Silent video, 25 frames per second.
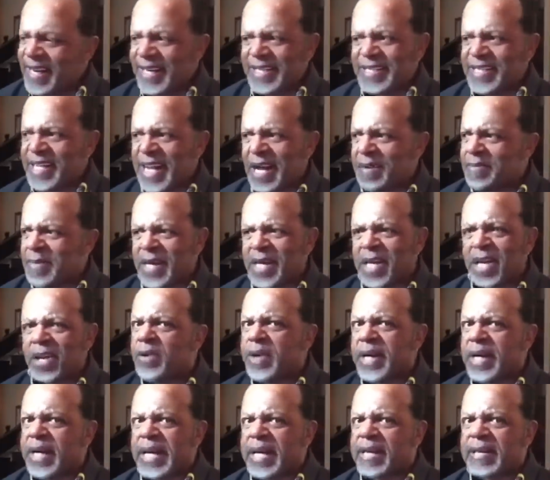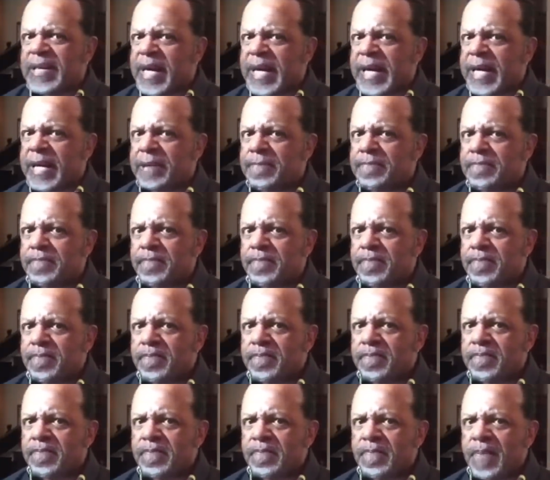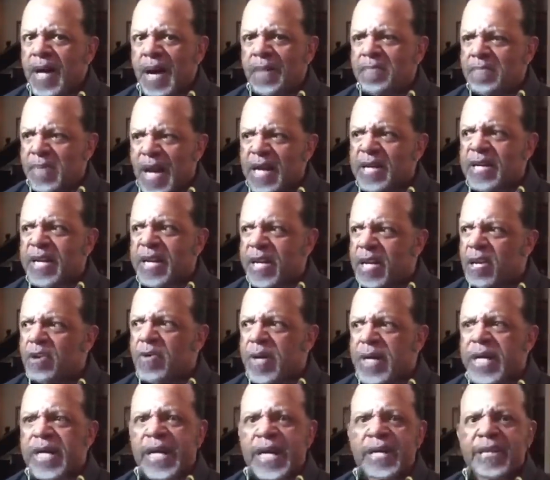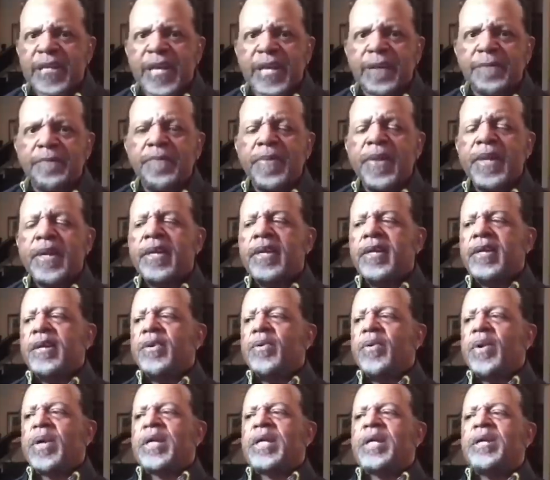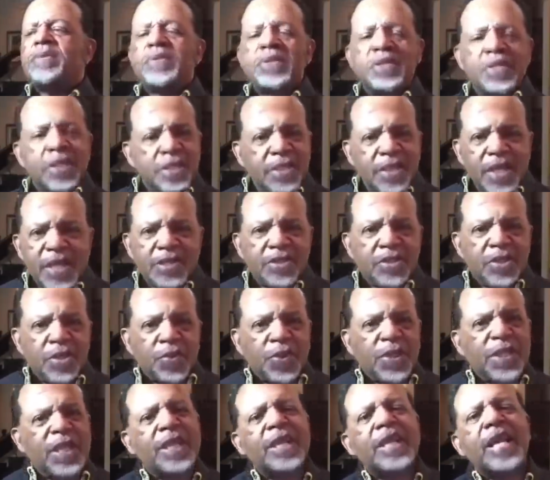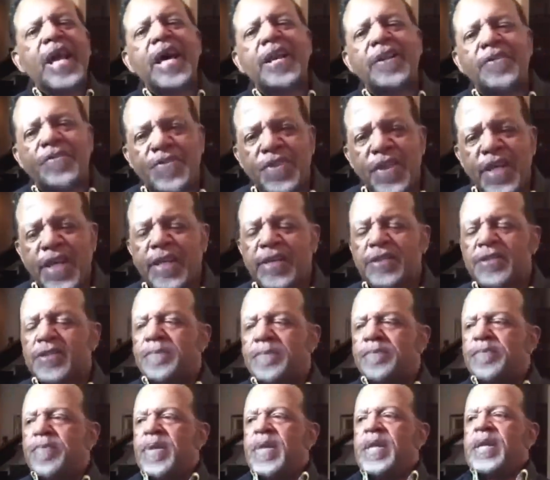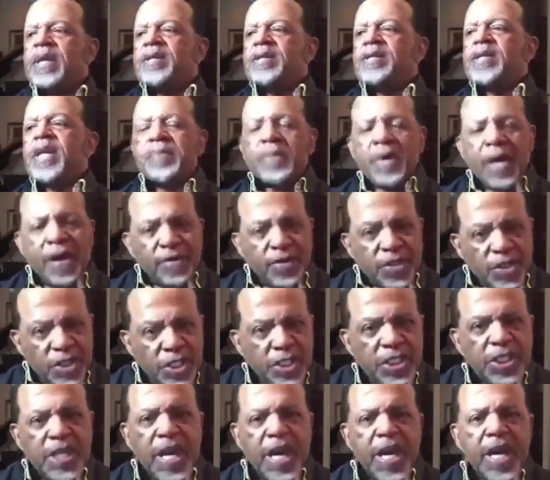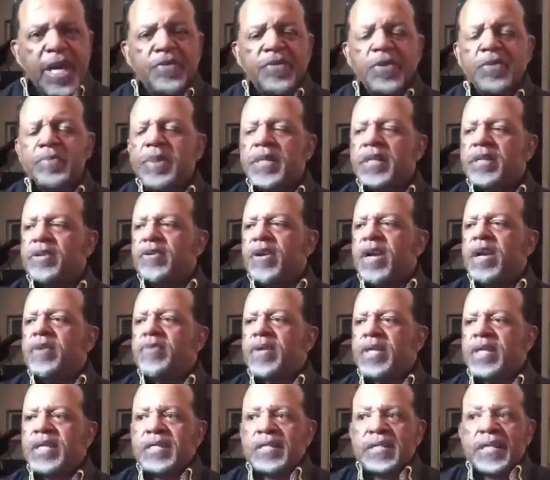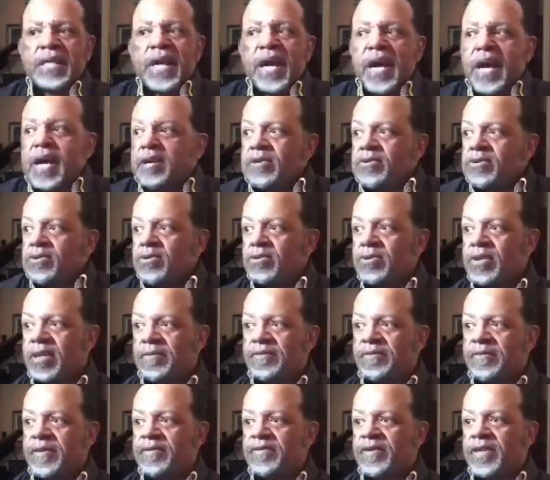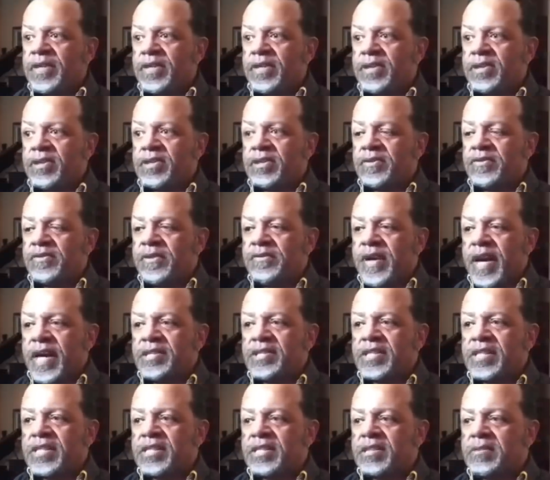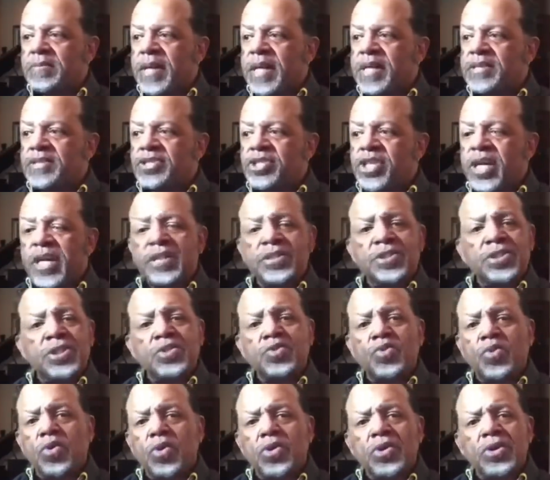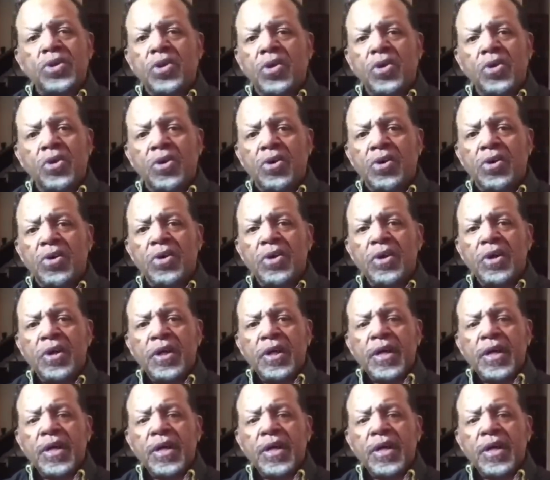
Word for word: He said, I'm not hearing anything. I'm not hearing anything. Well, he was discussing it with a lot of things. Same conversation I had with Billy Graham when he said, I don't know that 50 years of evangelism has changed this world at all.